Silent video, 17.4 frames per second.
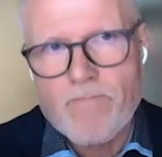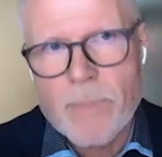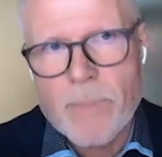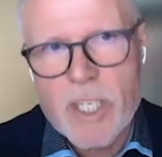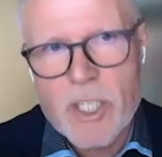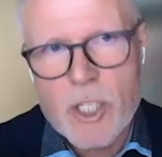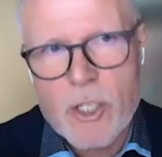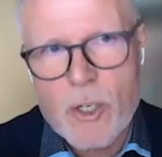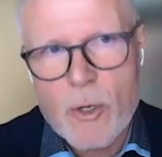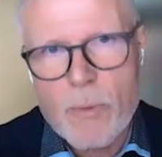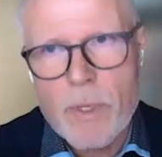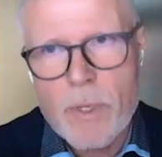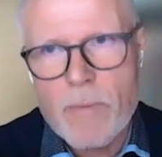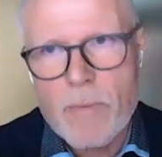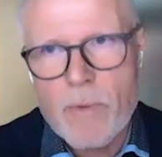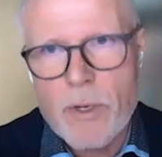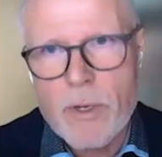
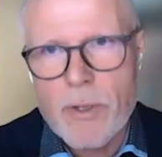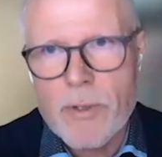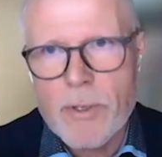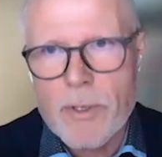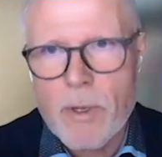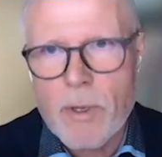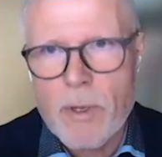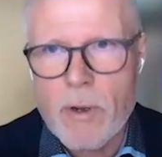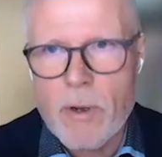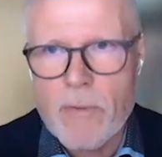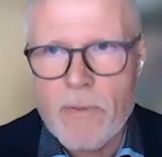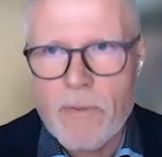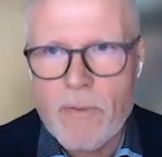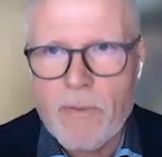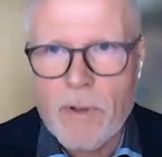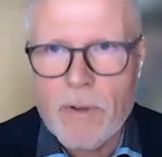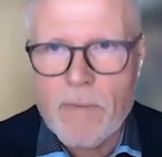dystopian world
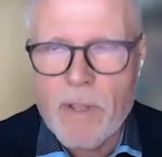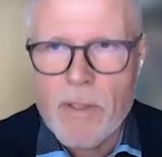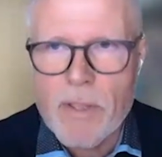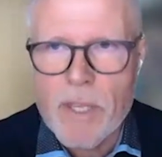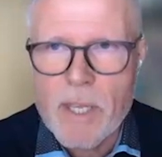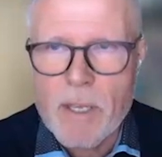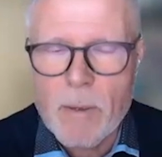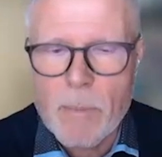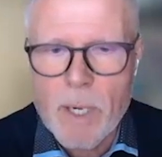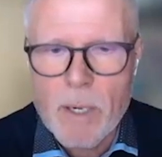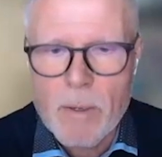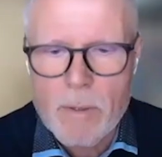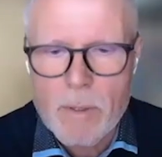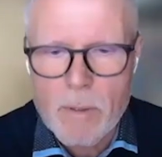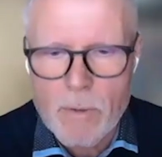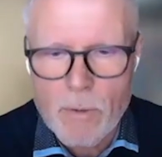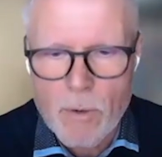of what we think
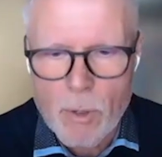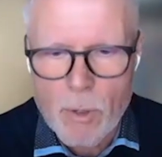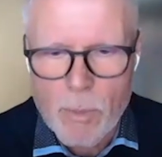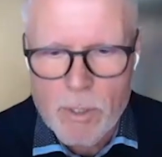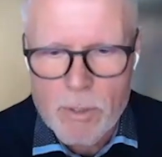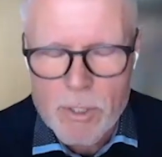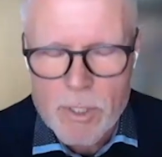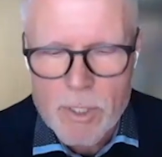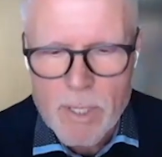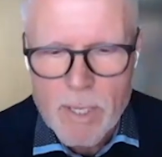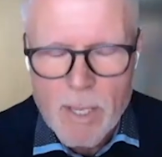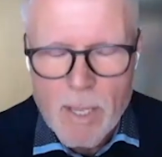about robots.